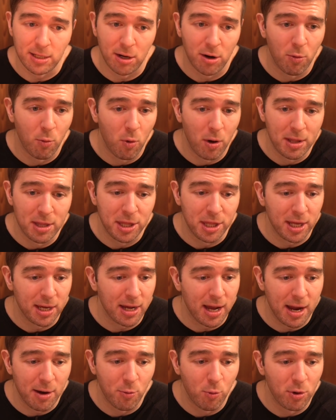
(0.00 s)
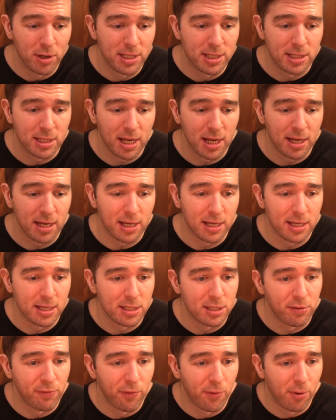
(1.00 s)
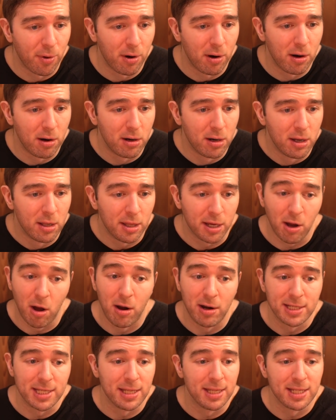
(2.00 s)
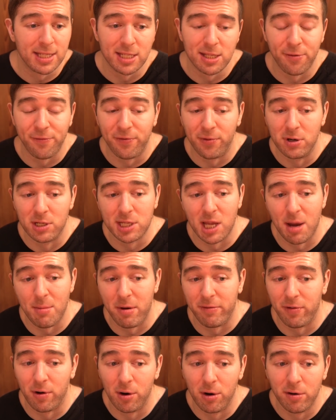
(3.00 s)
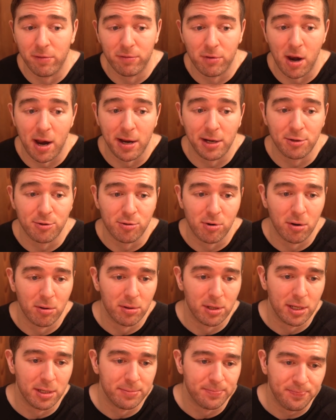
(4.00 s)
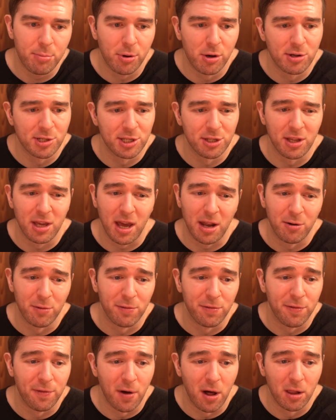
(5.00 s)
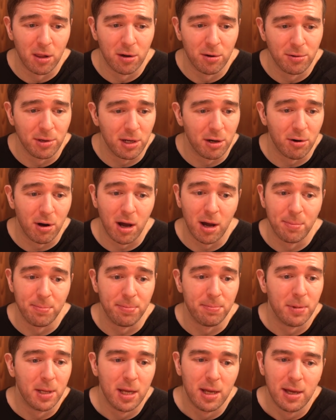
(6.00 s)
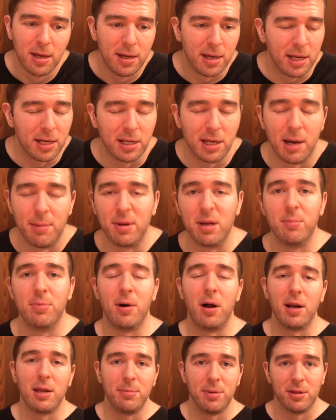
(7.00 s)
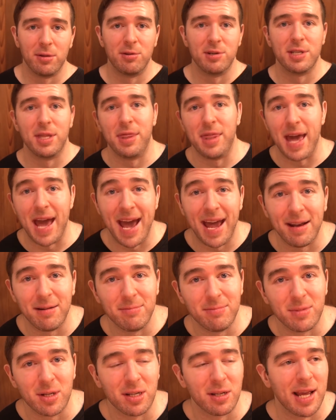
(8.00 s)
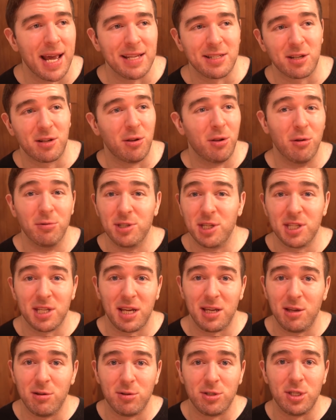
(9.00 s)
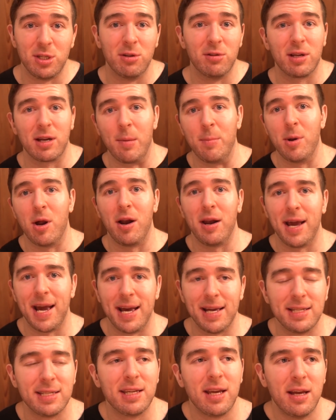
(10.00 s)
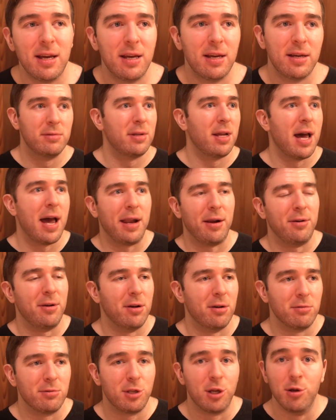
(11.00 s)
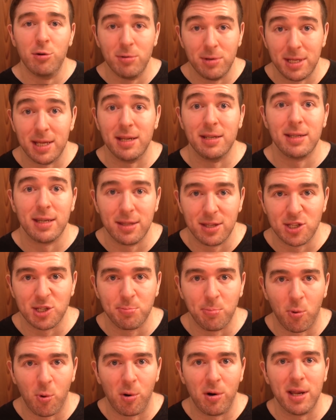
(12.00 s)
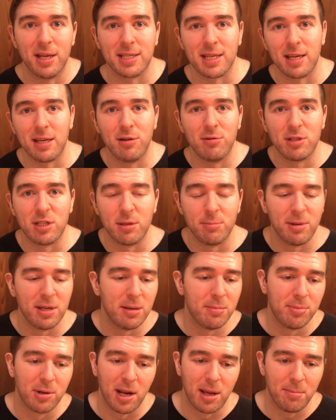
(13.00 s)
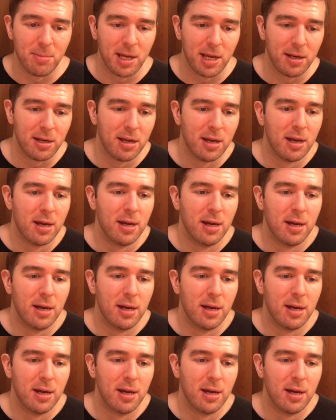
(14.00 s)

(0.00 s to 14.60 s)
you know, one thing I would say is for, like, honestly, this is the first time I've heard of Ryan Crowley. Personally, I don't follow, you know, up incoming bodybuilders that as close as I used to. Like, I'm not as, I don't know, tuned into the sport as I used to be, but I mean,